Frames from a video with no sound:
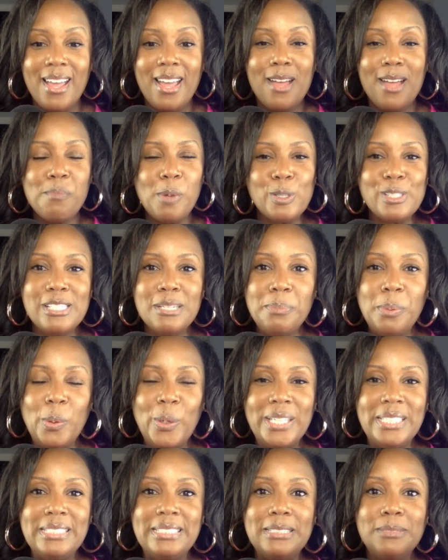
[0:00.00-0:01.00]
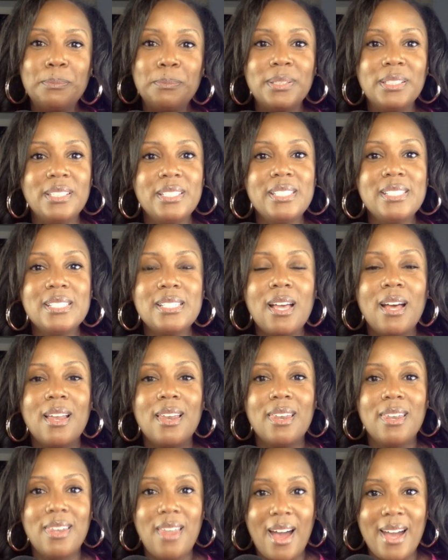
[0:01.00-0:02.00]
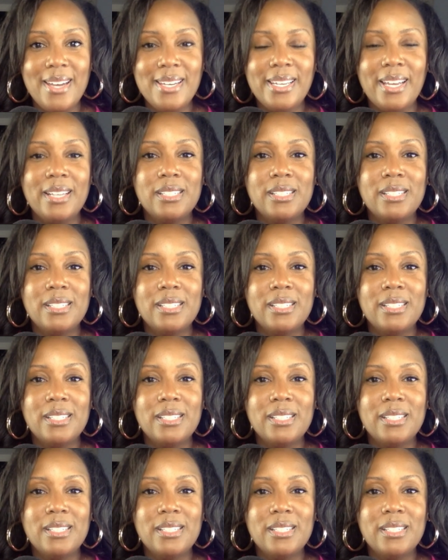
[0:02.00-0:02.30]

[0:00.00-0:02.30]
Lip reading: And most importantly, please like